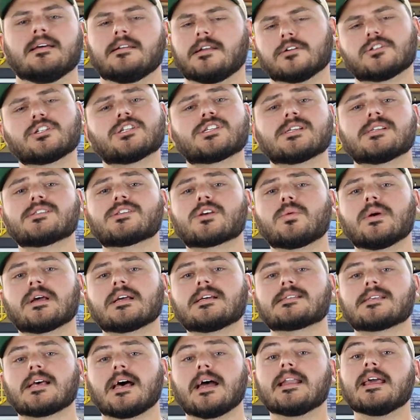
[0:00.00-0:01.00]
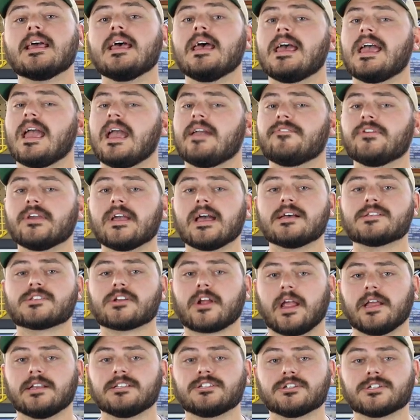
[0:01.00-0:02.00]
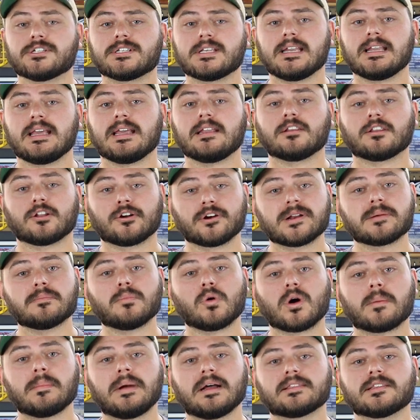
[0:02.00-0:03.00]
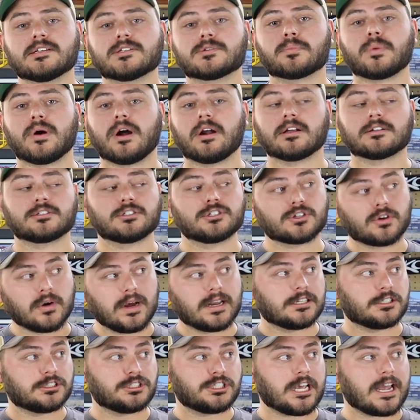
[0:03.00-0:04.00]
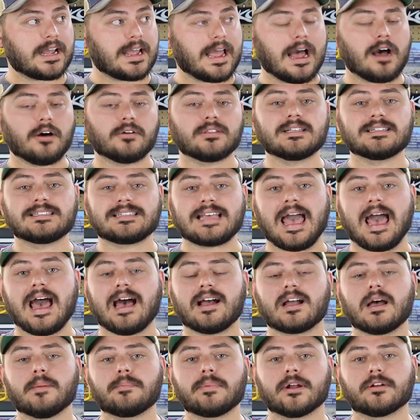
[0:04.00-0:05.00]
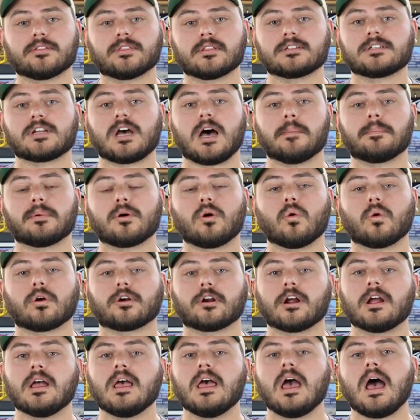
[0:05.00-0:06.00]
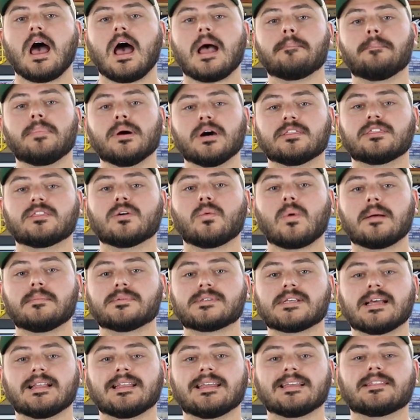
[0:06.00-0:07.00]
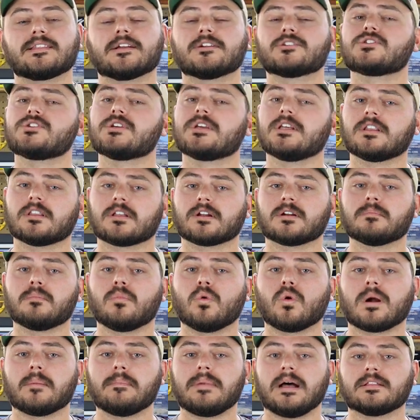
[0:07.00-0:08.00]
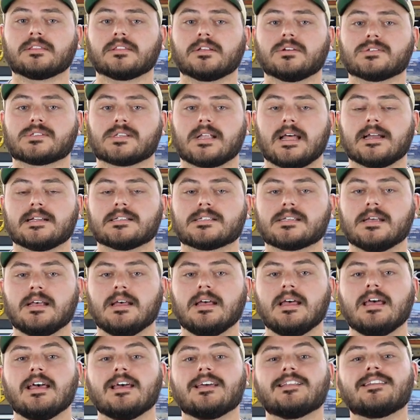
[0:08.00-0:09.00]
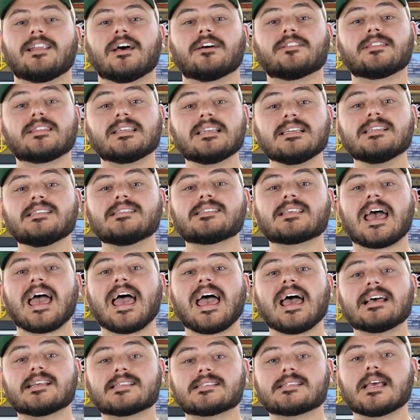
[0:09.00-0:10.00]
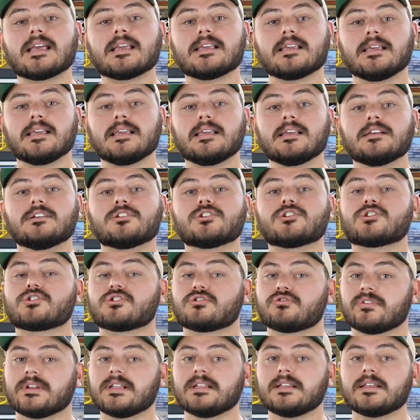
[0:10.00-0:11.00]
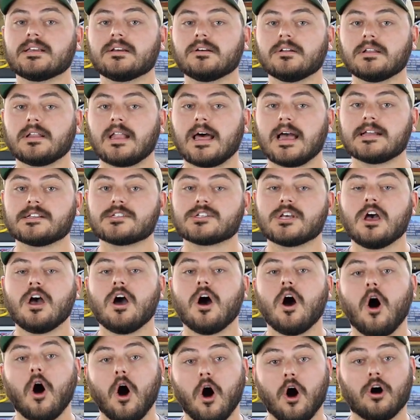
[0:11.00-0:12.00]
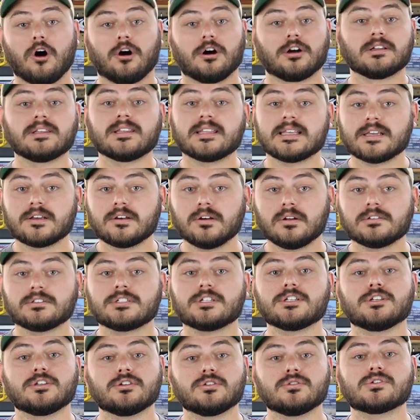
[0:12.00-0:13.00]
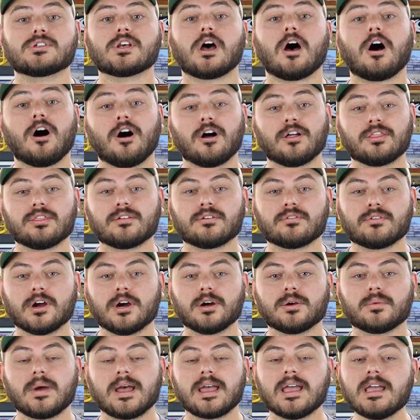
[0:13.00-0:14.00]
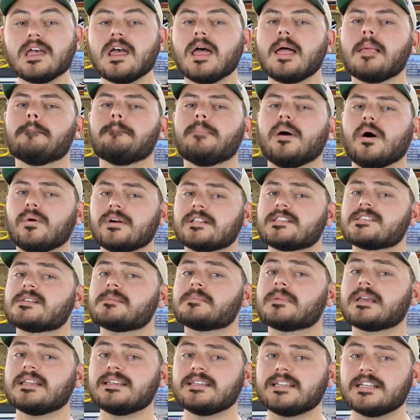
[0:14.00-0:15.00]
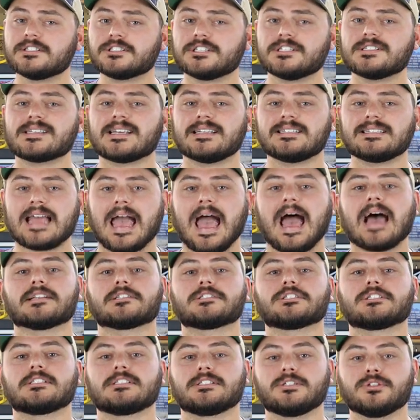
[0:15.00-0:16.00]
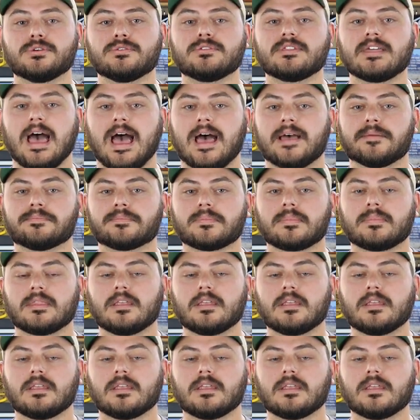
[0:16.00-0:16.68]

Now, just as a quick aside, if you guys are interested in learning more about this product, just go ahead and check out the tag up here in the top corner. I put the website link there so you can learn more about those lights. Now, these SAE street legal lights are legal to use on the roadway, but with some conditions attached to that.